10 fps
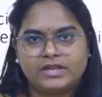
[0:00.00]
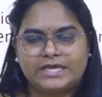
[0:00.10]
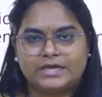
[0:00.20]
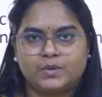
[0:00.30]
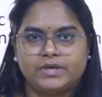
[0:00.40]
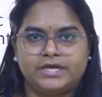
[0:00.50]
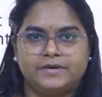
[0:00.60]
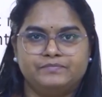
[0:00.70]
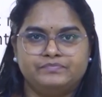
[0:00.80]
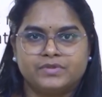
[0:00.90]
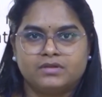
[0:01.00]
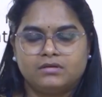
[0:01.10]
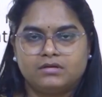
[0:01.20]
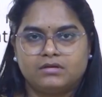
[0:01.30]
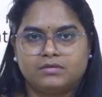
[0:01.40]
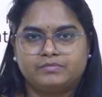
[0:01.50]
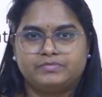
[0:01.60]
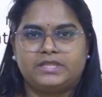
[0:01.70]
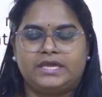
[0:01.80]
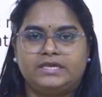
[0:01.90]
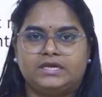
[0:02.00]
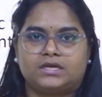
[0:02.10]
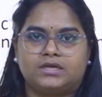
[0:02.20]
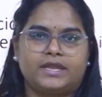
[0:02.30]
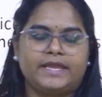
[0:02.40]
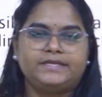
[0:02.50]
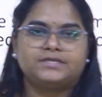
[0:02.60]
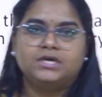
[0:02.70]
liquid thing, right?